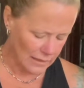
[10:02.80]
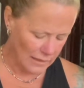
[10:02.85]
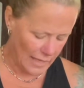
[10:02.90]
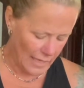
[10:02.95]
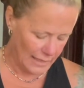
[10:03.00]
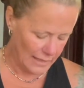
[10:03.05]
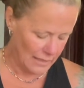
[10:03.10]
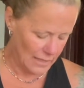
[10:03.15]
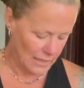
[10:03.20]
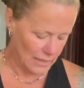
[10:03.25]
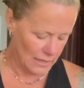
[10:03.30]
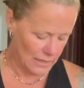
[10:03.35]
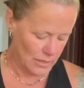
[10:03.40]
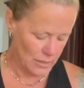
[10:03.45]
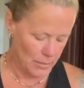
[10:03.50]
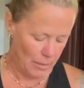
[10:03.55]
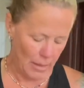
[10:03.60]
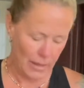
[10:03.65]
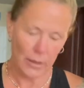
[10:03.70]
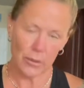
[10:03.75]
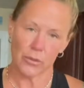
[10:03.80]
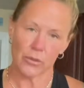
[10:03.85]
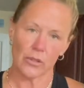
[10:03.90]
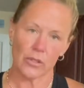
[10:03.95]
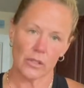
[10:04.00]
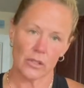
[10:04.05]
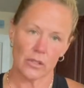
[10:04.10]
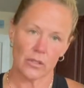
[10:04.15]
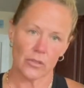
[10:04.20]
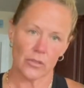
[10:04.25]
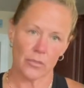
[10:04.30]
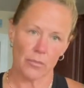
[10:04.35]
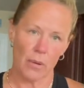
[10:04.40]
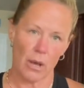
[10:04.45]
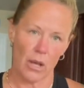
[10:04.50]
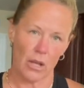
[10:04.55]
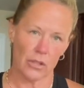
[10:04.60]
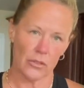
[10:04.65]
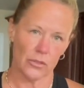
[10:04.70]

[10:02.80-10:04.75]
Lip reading: like that this pocket was a little small